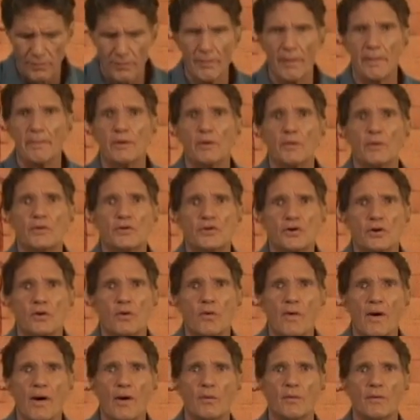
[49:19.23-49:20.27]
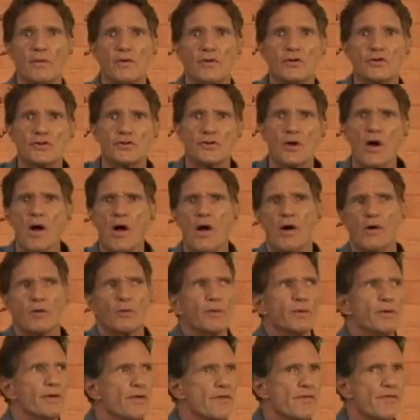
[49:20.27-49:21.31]
maybe we should go out with a song.
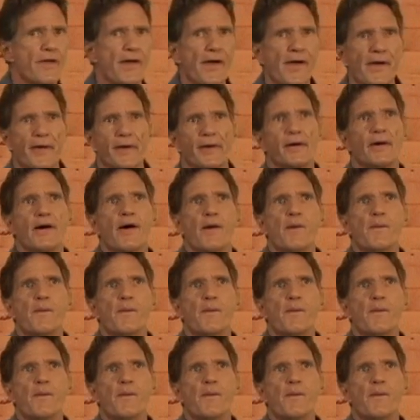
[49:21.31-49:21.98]
What do you think?